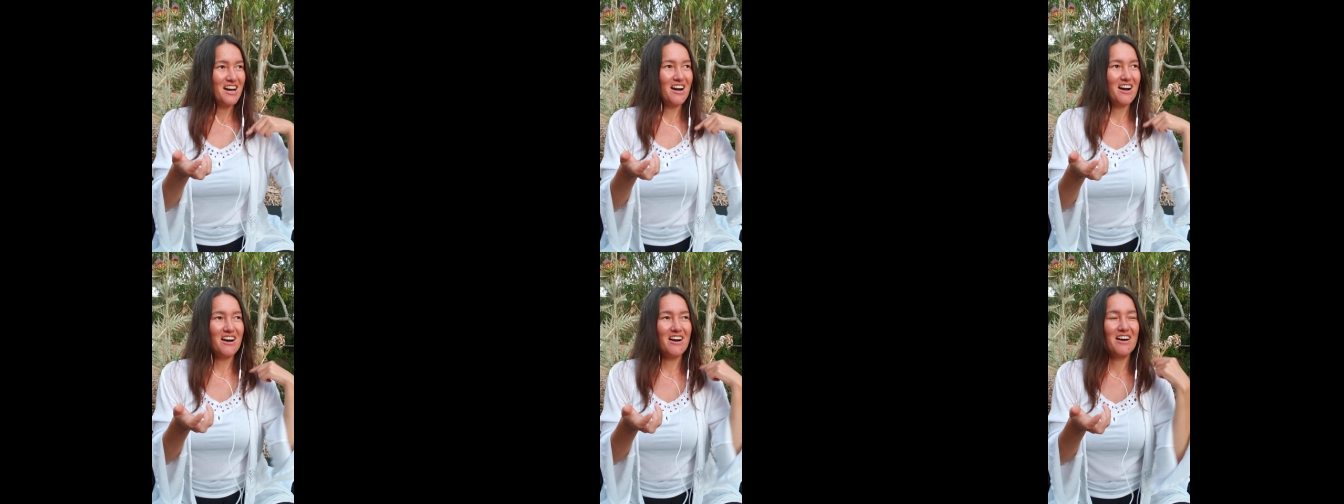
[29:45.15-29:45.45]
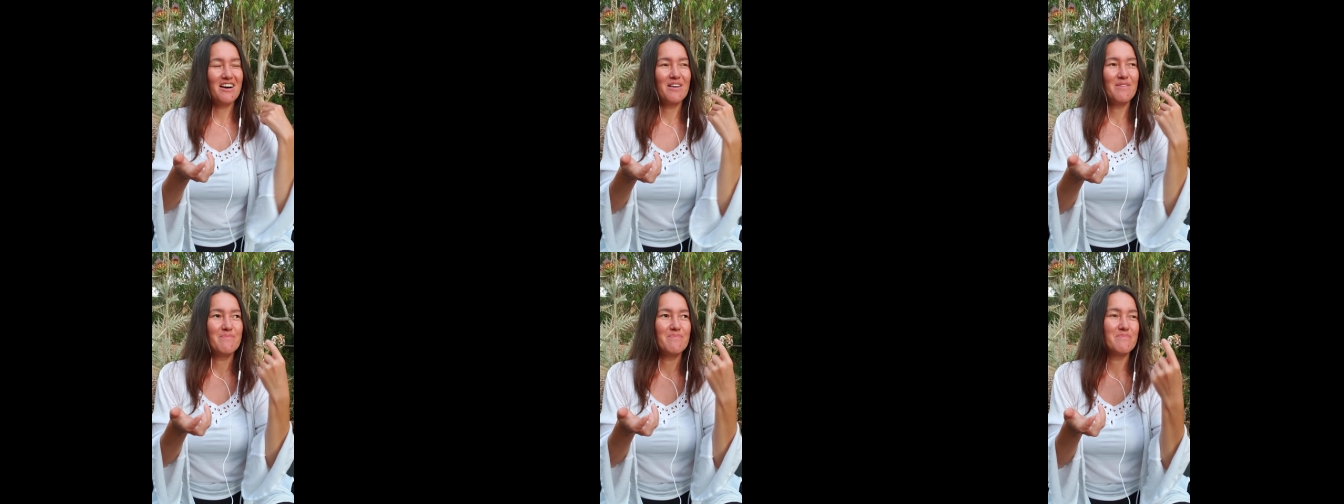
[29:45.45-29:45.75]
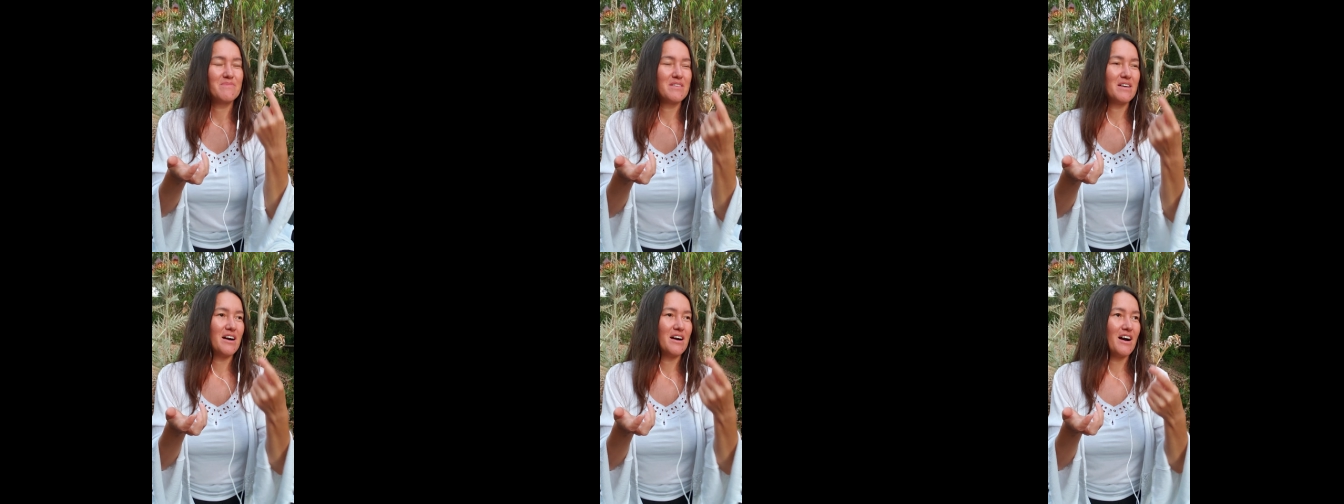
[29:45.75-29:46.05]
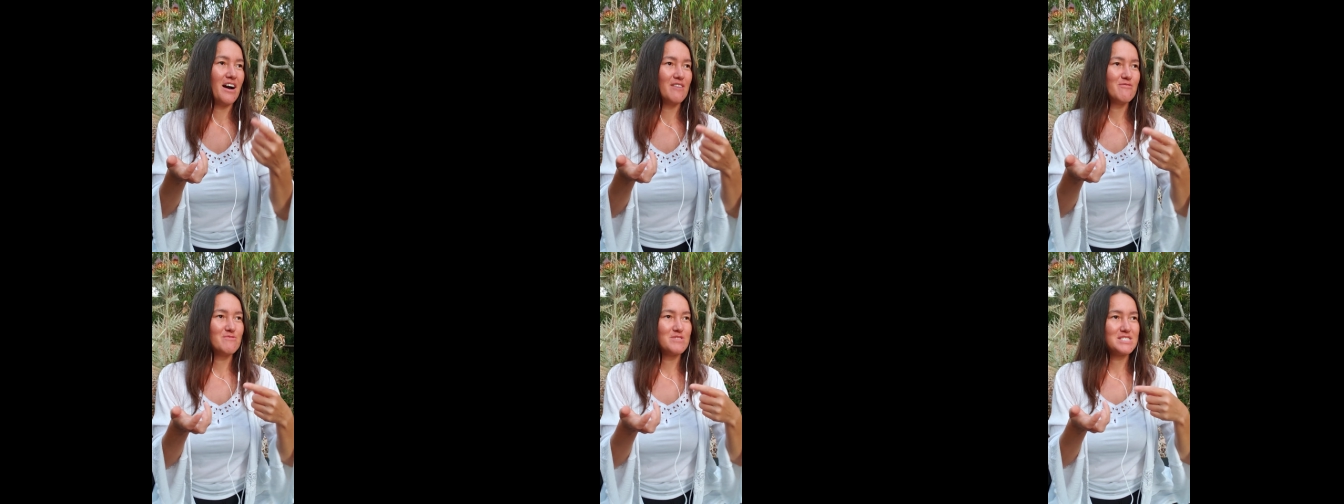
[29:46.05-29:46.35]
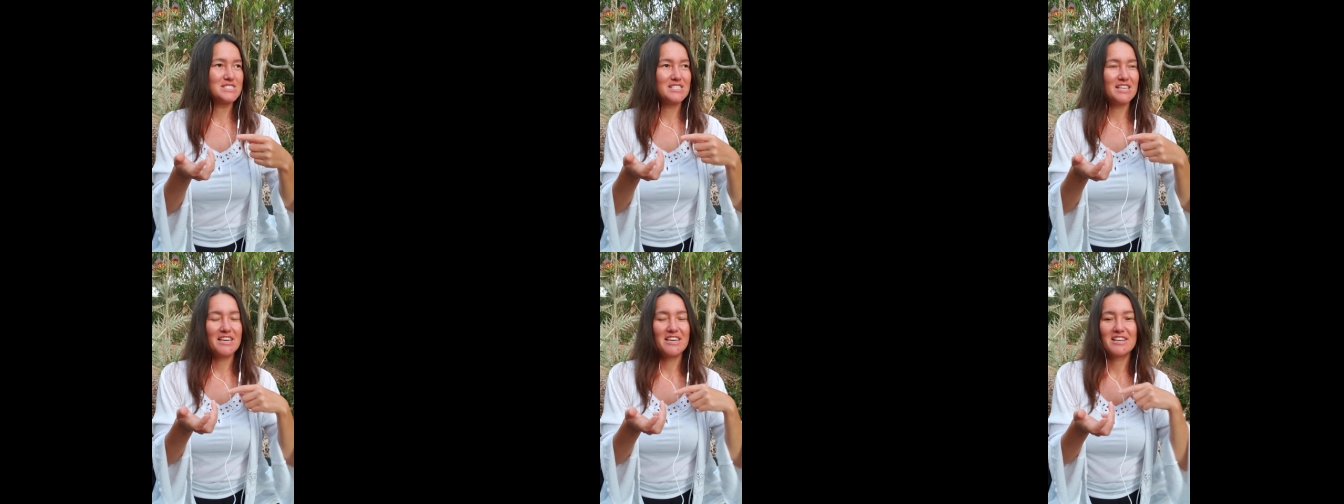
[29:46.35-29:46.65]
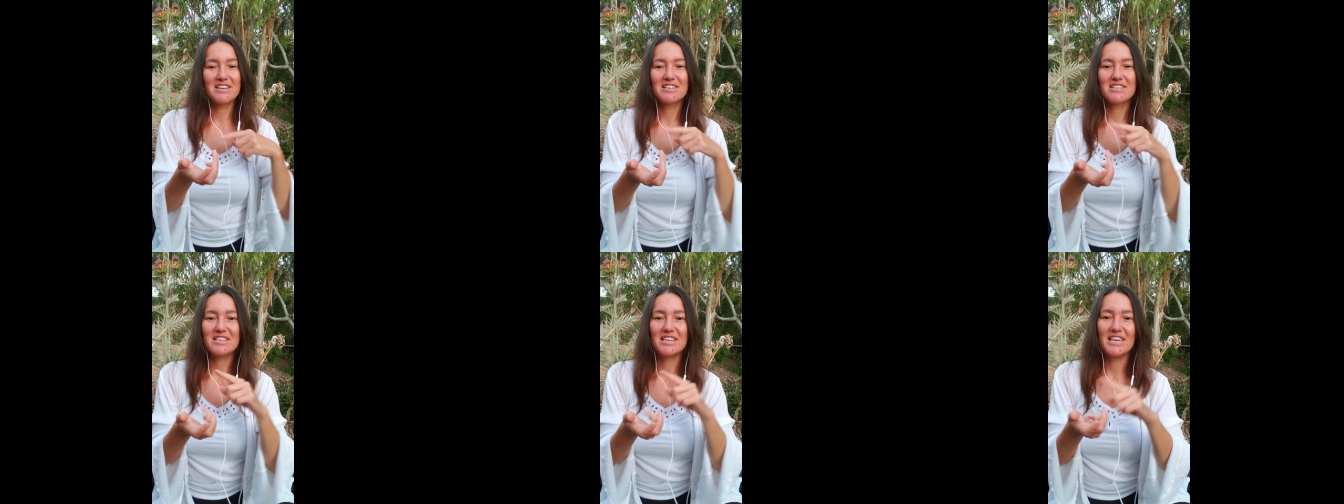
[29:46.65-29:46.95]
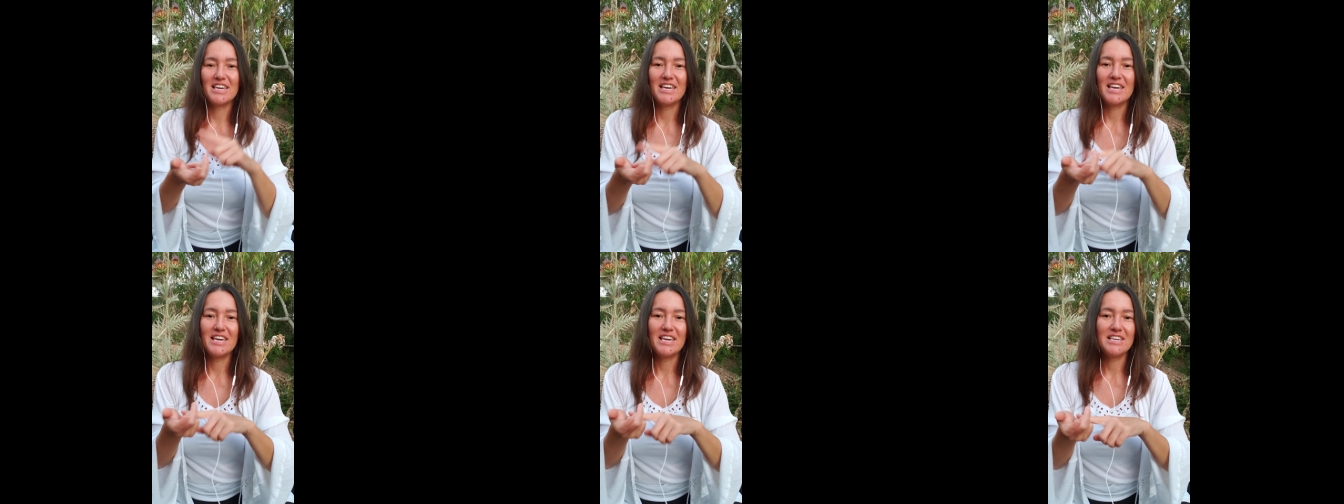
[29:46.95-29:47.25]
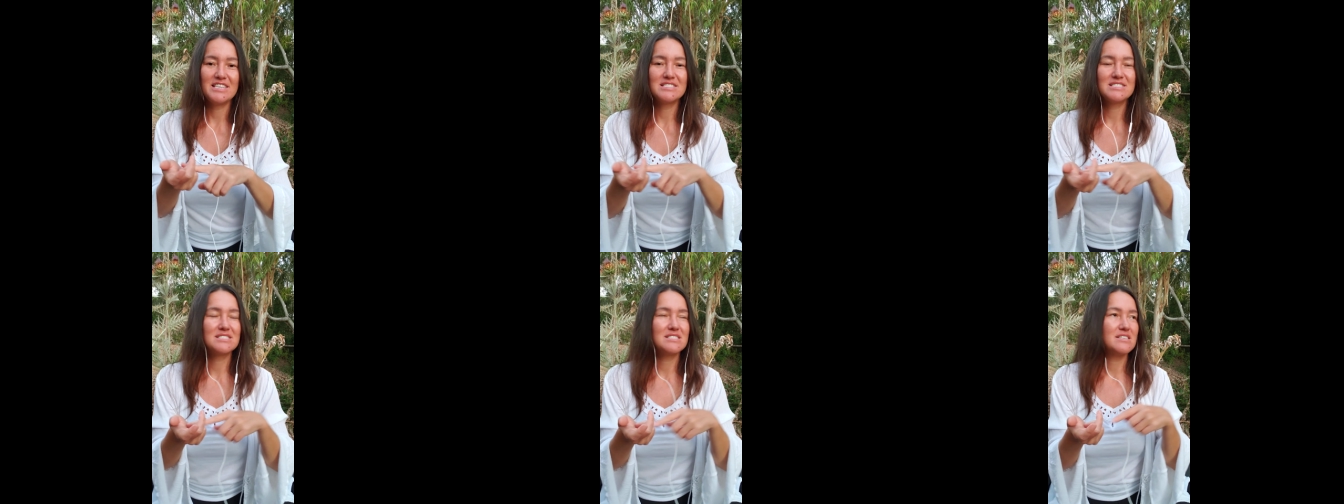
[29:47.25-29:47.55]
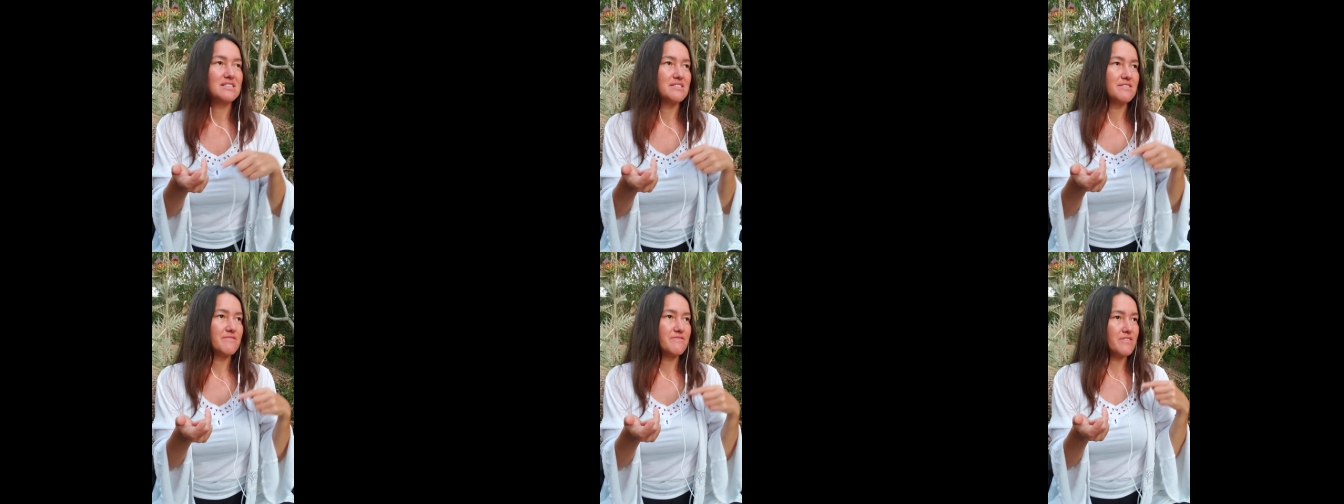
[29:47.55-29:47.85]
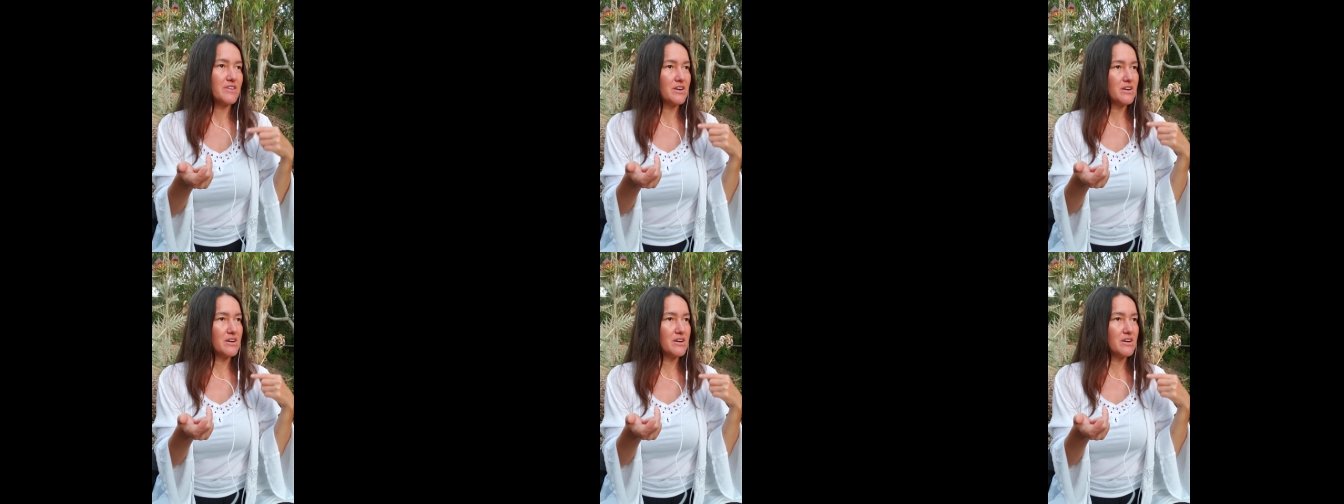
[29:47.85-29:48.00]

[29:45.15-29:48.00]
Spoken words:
I would say, creative,